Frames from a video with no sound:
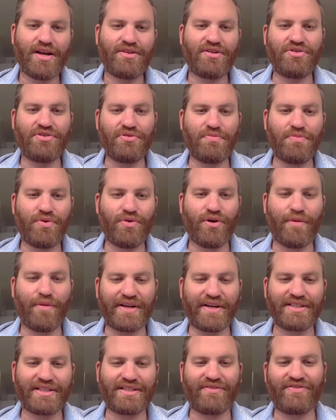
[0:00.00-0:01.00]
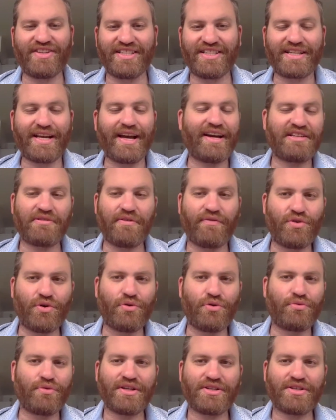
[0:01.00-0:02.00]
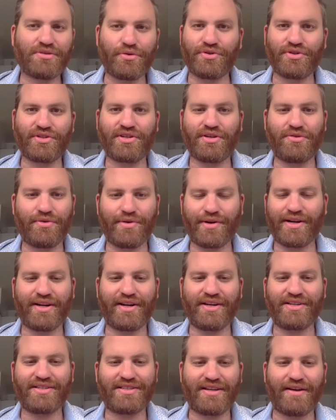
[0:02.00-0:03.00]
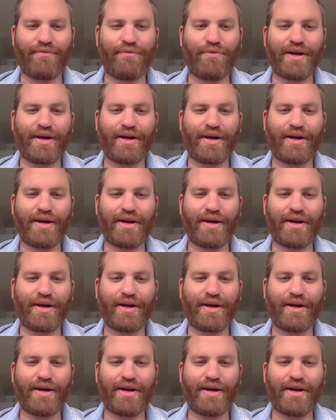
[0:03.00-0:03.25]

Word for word: to do more because if these guys with no resources can organize stuff,